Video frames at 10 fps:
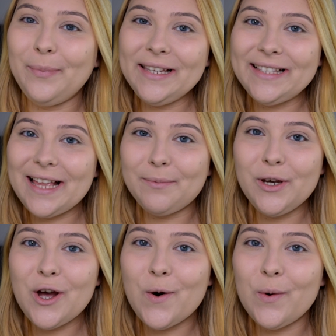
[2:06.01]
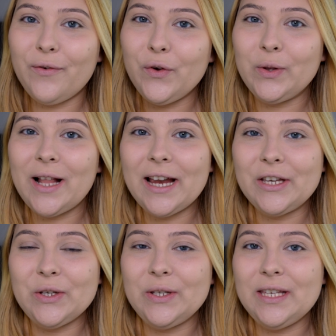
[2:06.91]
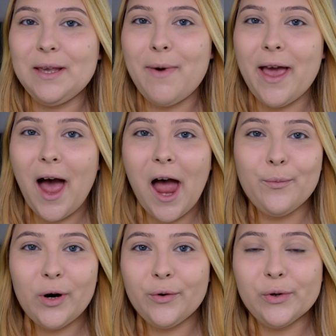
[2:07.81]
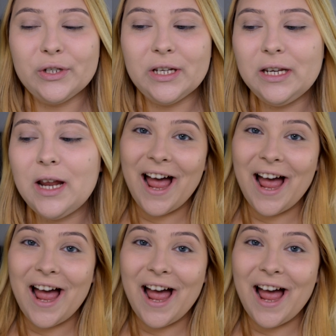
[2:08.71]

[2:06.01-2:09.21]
please let me know if you'd like to see my eyebrow routine.